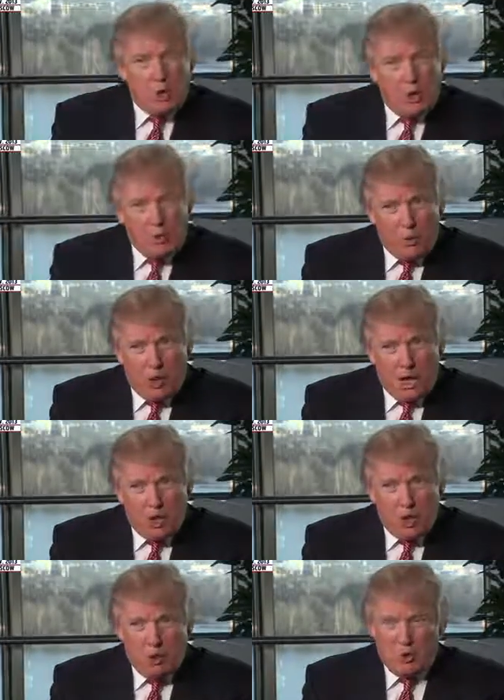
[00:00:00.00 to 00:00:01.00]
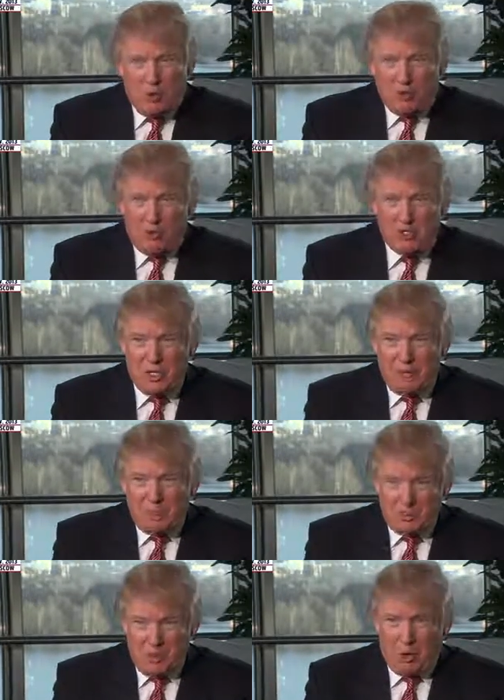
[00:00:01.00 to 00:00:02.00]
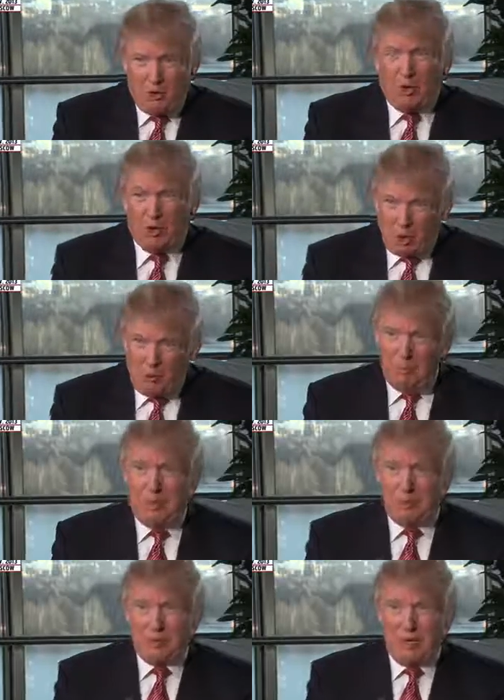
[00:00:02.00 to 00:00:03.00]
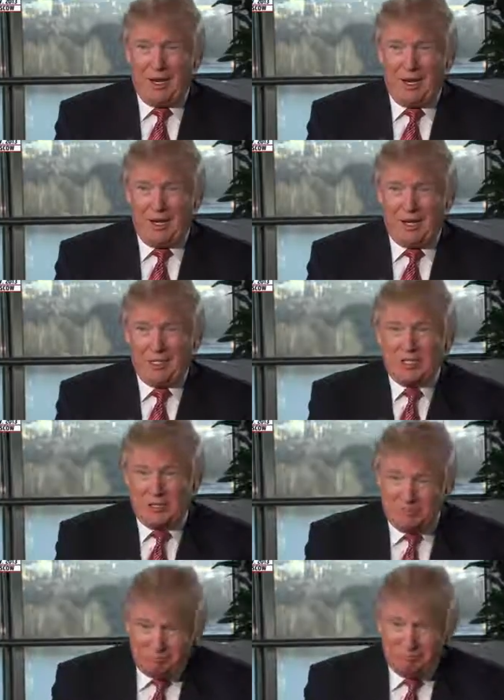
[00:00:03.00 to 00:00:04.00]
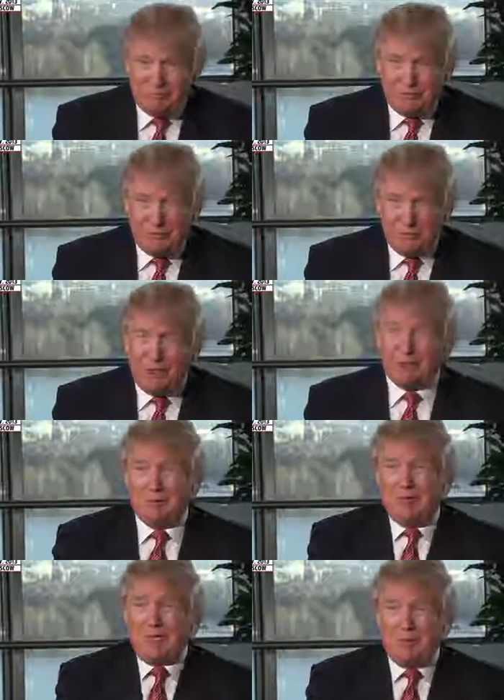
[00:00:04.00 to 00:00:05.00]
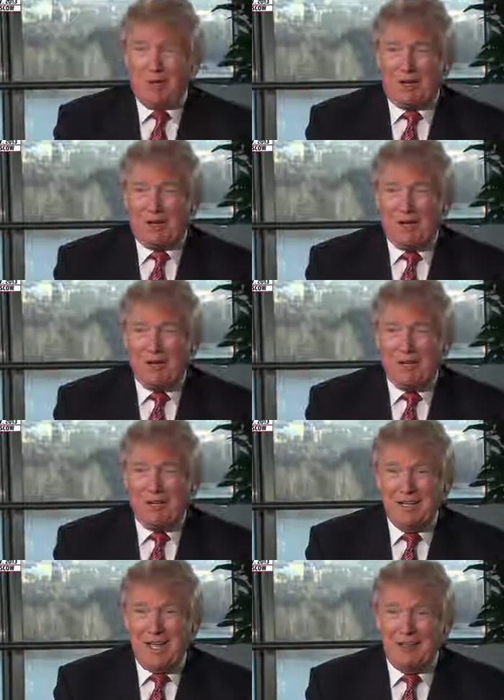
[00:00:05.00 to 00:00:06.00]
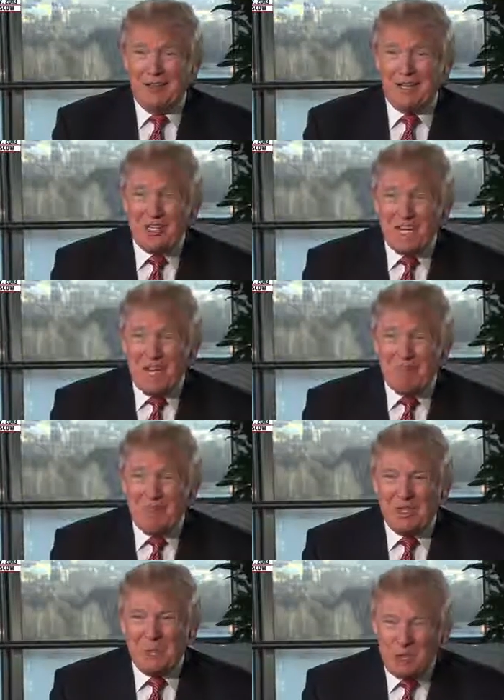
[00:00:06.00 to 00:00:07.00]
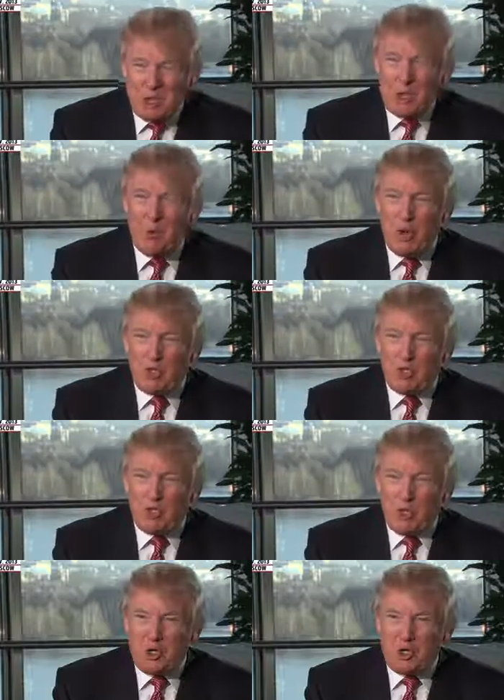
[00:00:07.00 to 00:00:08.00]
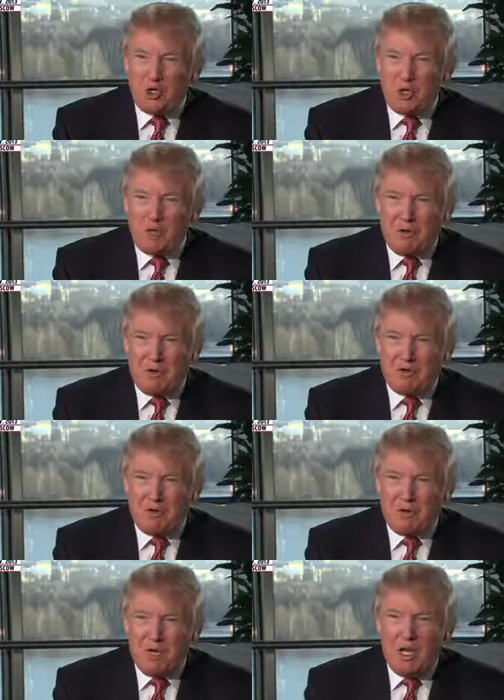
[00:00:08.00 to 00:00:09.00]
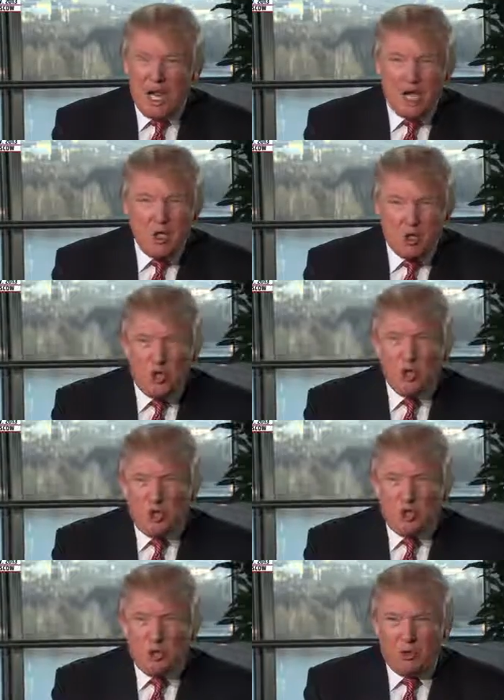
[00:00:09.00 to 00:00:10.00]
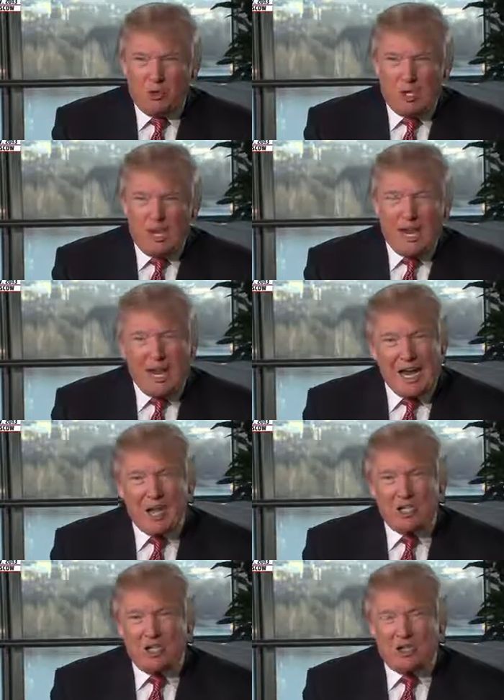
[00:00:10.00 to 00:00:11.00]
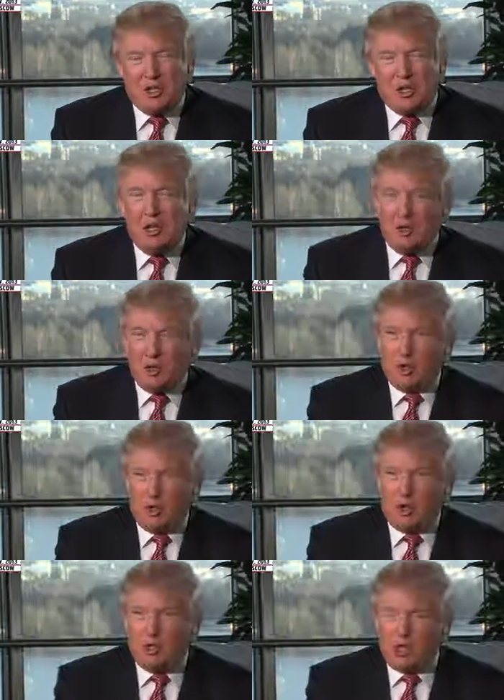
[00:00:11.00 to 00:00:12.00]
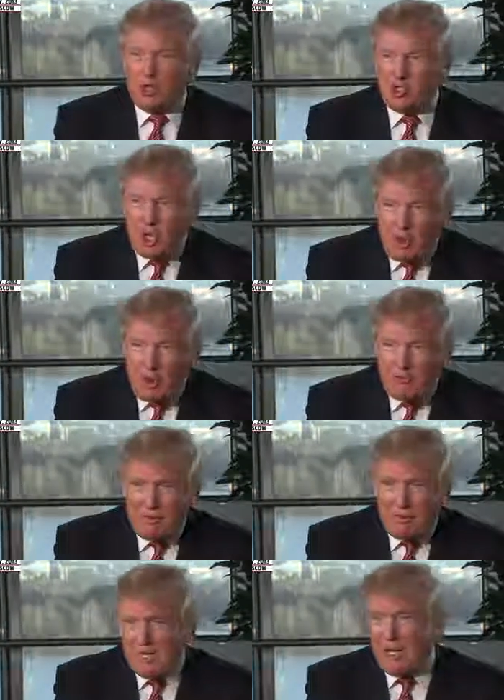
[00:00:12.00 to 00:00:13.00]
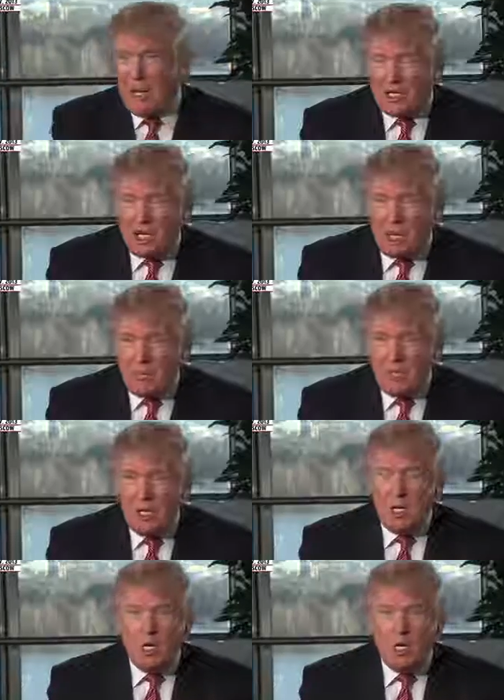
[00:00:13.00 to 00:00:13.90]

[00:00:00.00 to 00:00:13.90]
when we got you and the first time we spoke, you told me you were gay. And I said, Good, that's great. I mean, have a good time. But you wanted to show your stuff also. And you're going to do that. And I actually think, you know, there are two ways. You can shy away from it and not come,